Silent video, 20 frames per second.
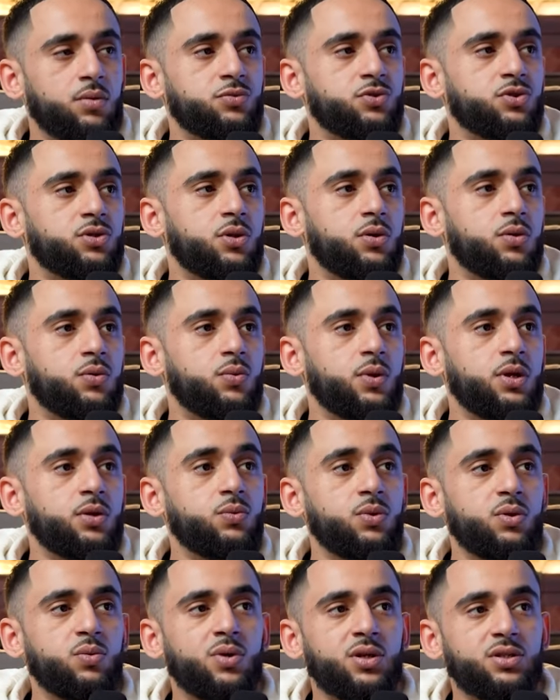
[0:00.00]
So
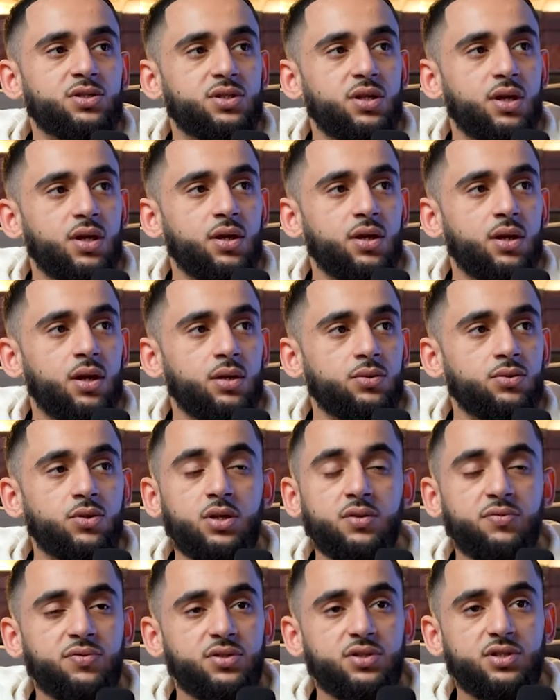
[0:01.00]
when we was there,
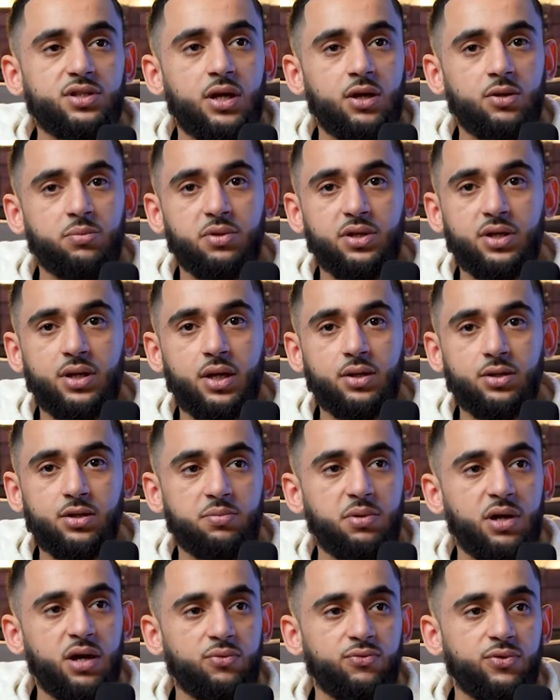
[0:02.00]
not even sound
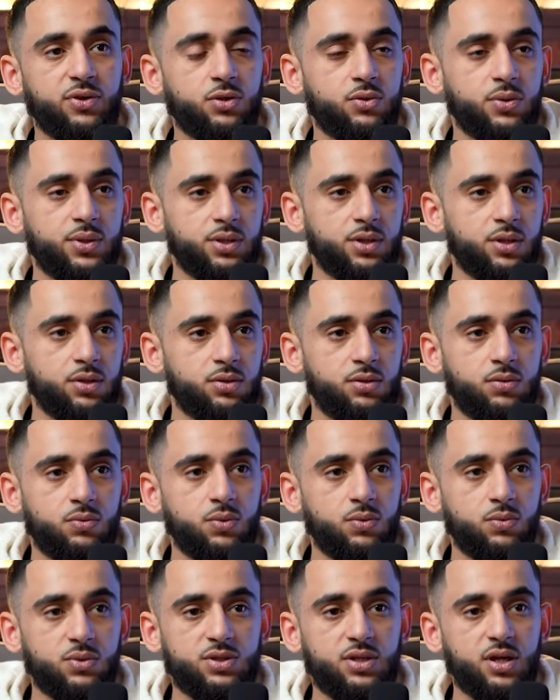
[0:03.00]
big-headed, but I think we did.
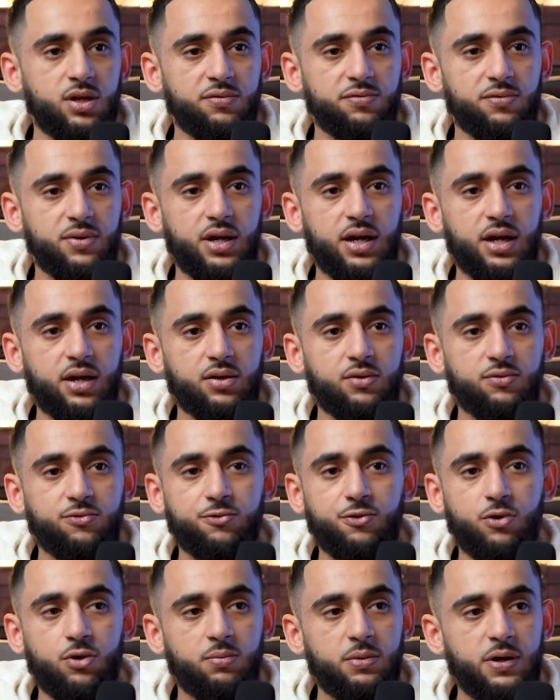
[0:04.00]
We was there for like
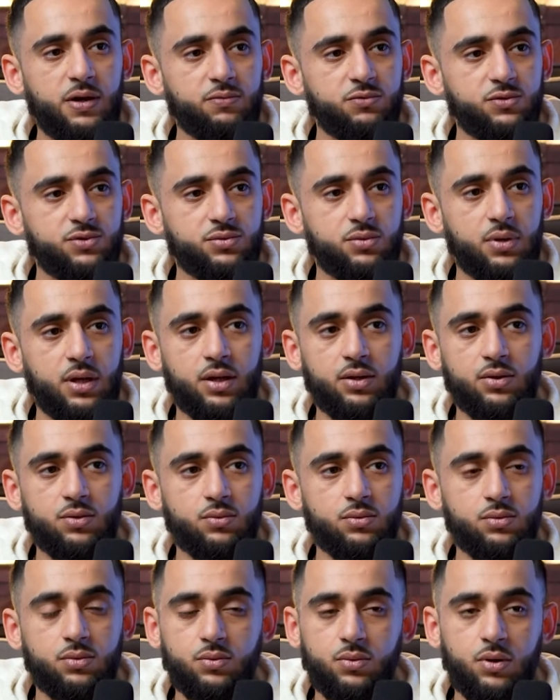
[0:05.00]
4 months,
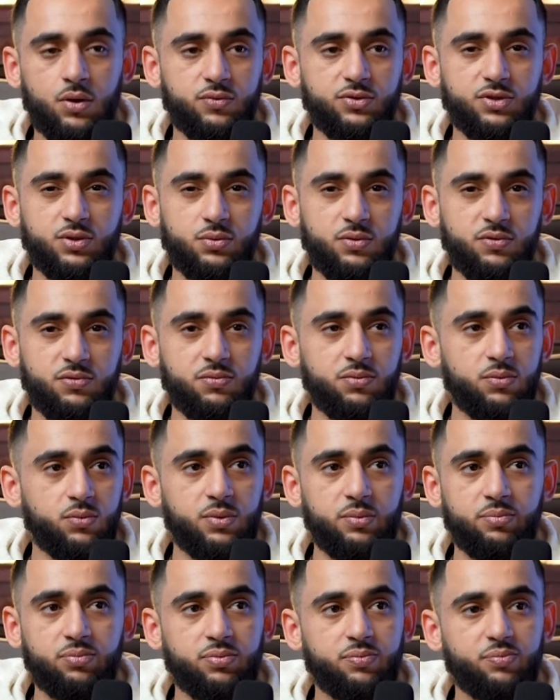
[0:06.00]
and obviously
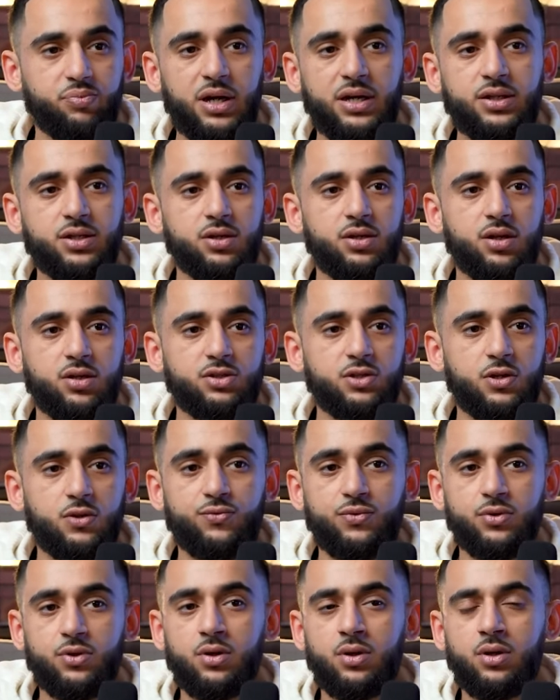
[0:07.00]
we branded
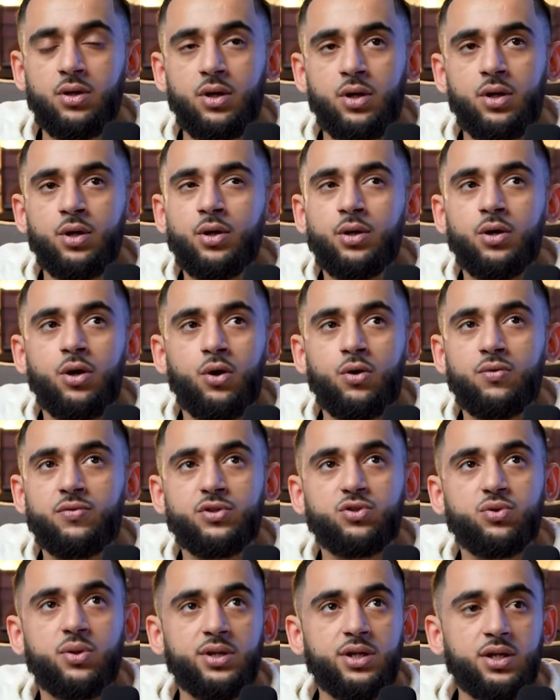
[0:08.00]
ourselves. We got
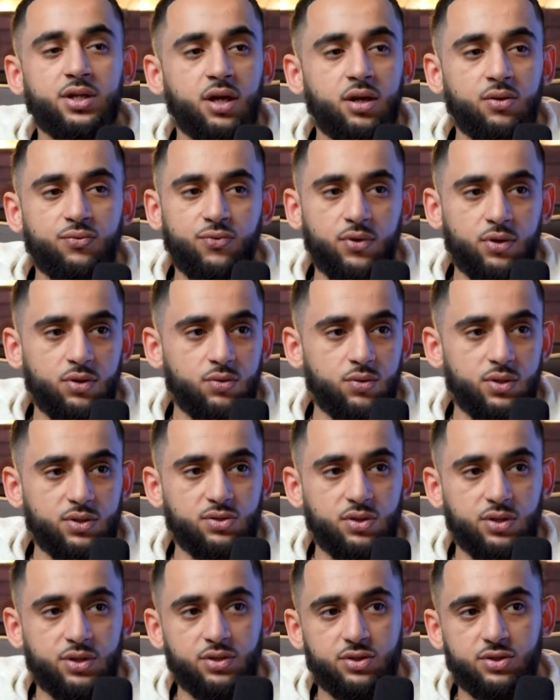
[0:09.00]
over 20K
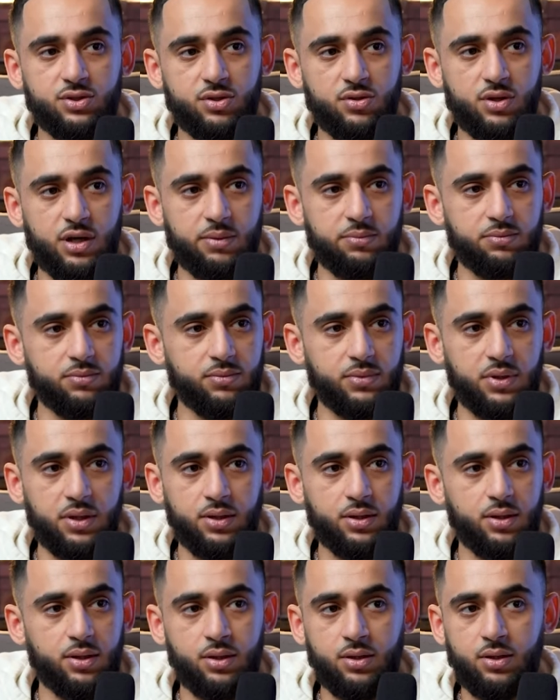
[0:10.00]
followers on Instagram
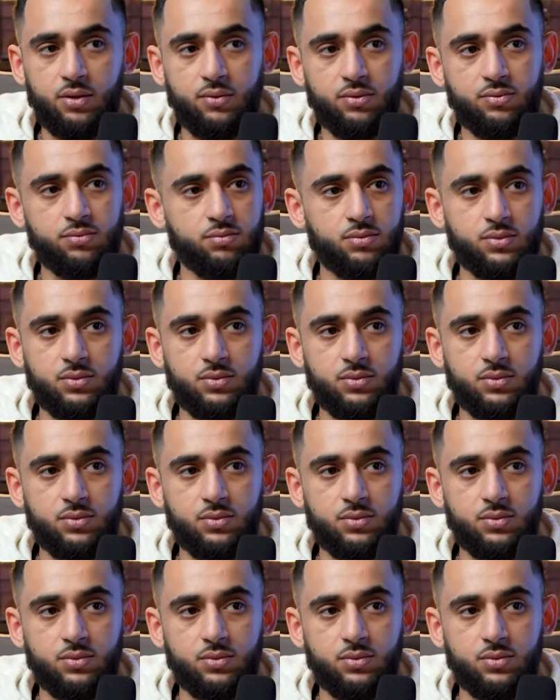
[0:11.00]
in a